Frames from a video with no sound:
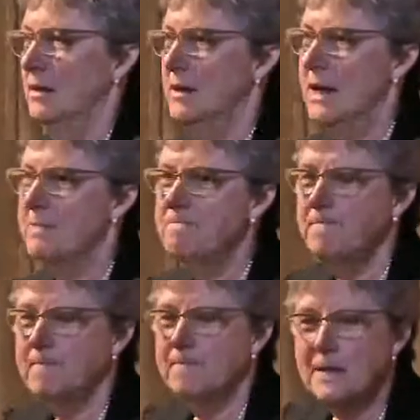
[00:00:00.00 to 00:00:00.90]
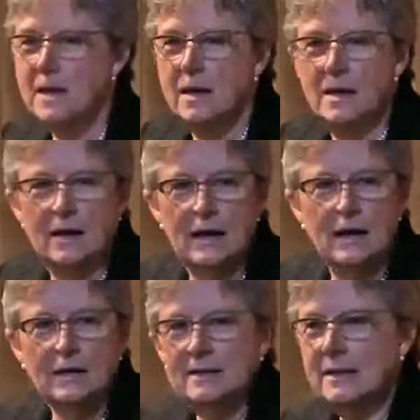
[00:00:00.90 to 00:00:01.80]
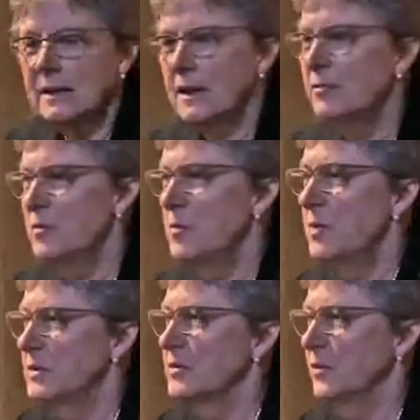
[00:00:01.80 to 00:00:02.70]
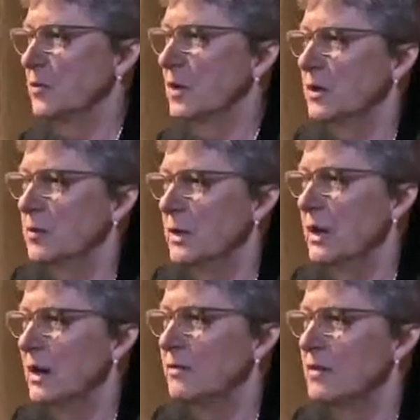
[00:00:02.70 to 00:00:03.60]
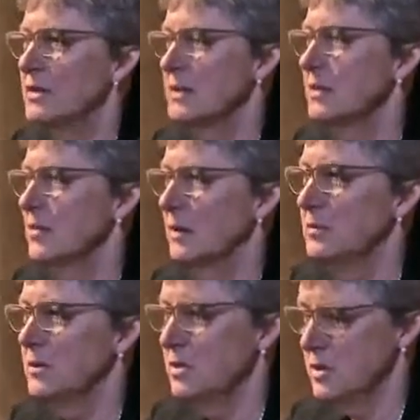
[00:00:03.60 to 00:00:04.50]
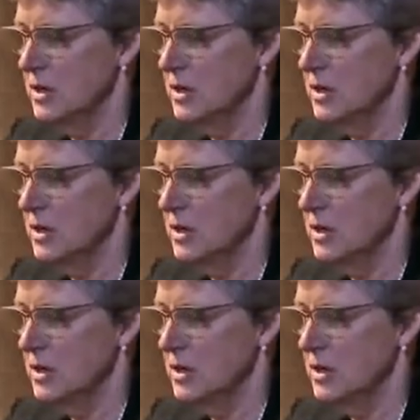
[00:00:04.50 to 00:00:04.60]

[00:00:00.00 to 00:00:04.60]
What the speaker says: name. And I come from a part of the world when I first described it to a